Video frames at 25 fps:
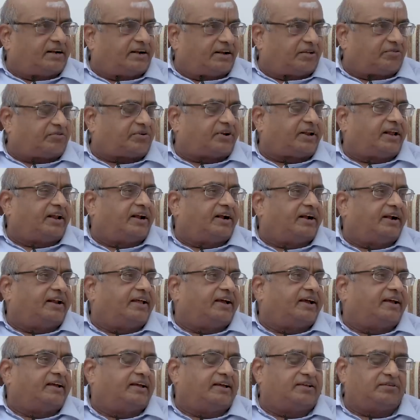industry in
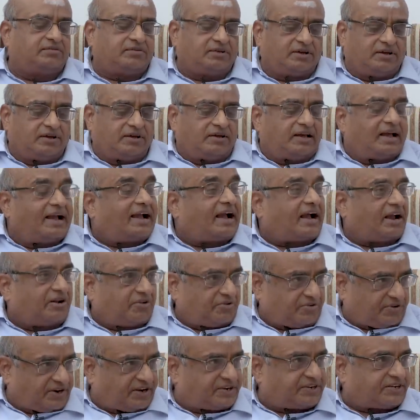India is
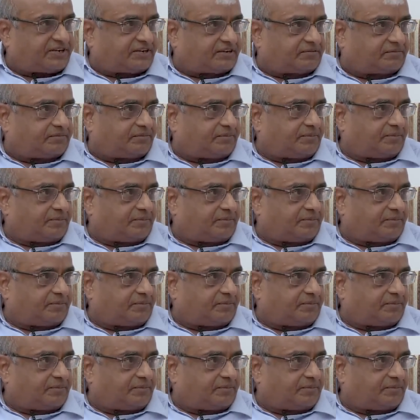construction.